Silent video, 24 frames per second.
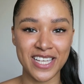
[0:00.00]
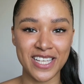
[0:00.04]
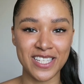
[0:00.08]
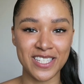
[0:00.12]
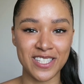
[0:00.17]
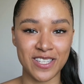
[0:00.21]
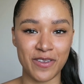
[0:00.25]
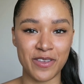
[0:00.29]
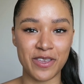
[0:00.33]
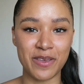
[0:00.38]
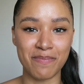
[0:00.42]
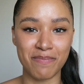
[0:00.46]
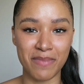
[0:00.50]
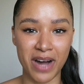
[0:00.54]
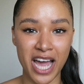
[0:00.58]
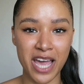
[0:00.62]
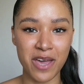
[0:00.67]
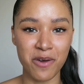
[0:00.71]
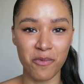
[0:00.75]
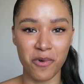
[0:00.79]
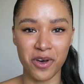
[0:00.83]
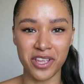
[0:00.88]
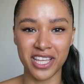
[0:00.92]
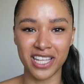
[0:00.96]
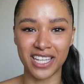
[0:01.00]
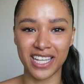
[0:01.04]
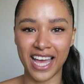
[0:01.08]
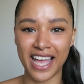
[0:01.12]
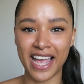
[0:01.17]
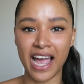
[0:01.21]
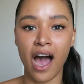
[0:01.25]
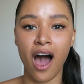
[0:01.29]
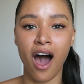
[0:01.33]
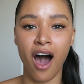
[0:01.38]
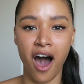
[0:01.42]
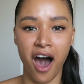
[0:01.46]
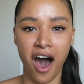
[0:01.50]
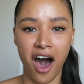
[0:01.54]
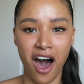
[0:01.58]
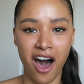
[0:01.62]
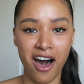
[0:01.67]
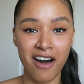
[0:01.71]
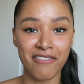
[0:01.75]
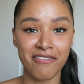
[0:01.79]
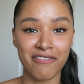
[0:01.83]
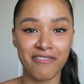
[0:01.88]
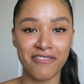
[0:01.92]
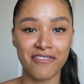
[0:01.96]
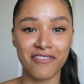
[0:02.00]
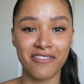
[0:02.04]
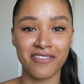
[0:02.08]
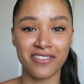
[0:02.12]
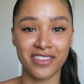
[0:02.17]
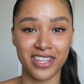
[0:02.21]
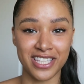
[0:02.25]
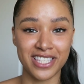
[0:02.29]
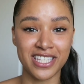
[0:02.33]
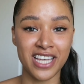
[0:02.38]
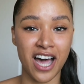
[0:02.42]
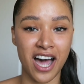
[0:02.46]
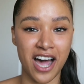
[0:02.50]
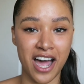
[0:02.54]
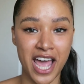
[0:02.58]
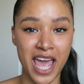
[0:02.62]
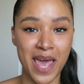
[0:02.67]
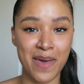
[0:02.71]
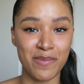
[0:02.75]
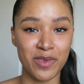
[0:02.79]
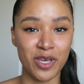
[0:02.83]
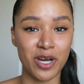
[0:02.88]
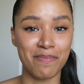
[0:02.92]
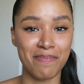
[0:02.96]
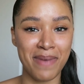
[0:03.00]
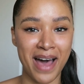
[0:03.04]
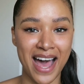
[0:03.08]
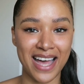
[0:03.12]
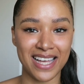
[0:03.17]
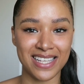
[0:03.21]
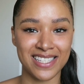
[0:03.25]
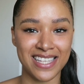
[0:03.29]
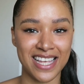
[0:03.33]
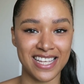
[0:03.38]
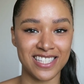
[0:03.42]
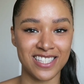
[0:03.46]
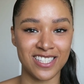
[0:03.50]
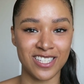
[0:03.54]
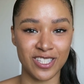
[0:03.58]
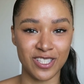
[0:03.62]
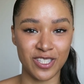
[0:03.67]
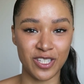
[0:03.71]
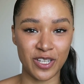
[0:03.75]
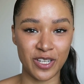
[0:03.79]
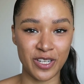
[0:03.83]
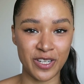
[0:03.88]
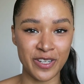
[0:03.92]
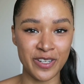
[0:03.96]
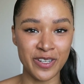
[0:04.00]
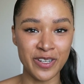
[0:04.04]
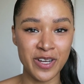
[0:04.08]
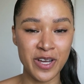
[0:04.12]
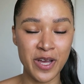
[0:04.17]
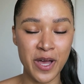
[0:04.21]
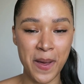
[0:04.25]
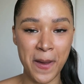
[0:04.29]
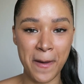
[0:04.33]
So you might want to like half the time your pack says to do,